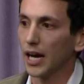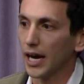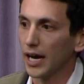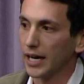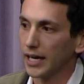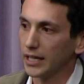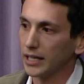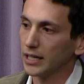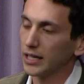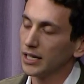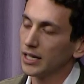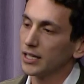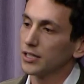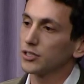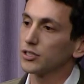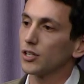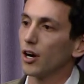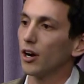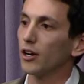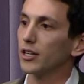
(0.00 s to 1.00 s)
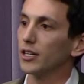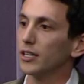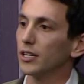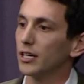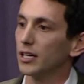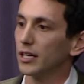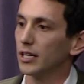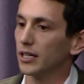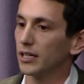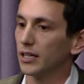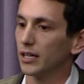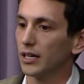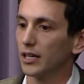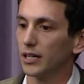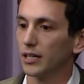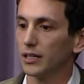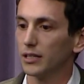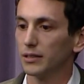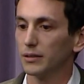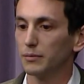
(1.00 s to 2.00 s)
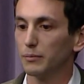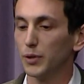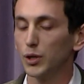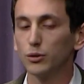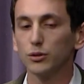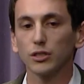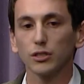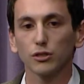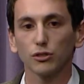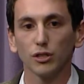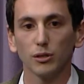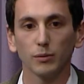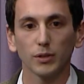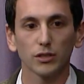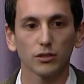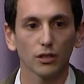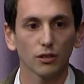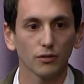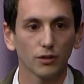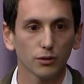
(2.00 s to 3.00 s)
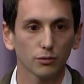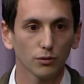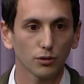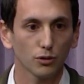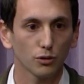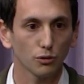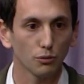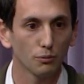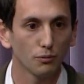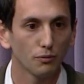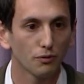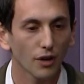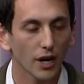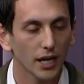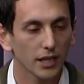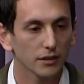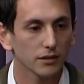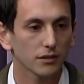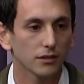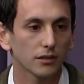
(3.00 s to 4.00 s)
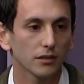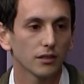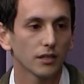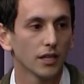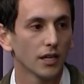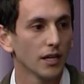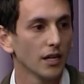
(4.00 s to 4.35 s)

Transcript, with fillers: I started a, a music streaming service with two friends.